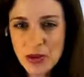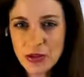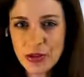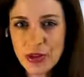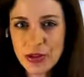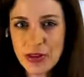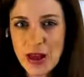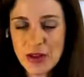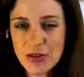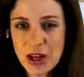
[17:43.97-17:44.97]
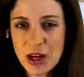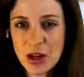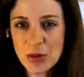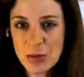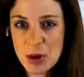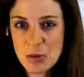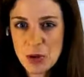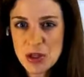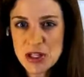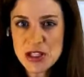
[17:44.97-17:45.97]
this lack of getting
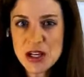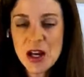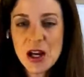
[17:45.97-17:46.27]
promoted.